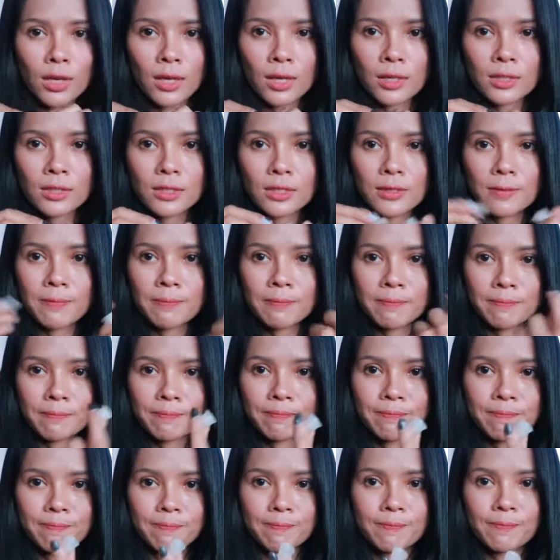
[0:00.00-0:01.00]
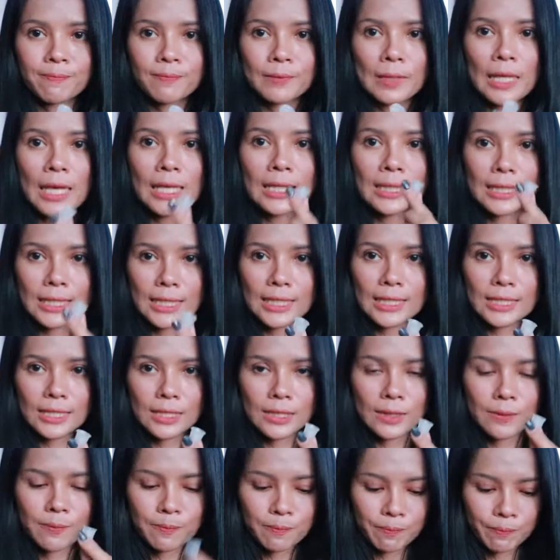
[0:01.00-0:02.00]
it like
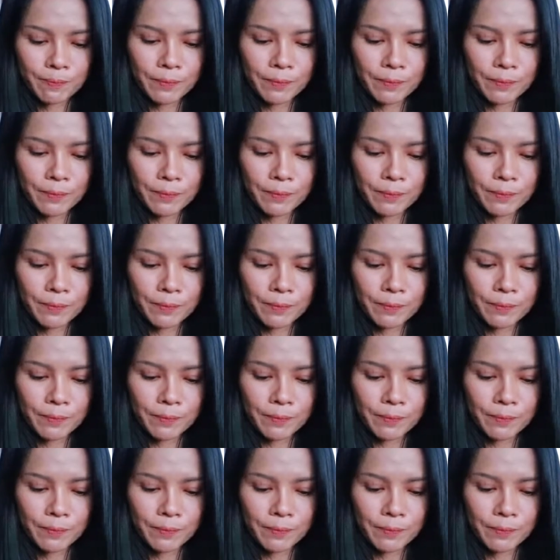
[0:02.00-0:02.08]
this,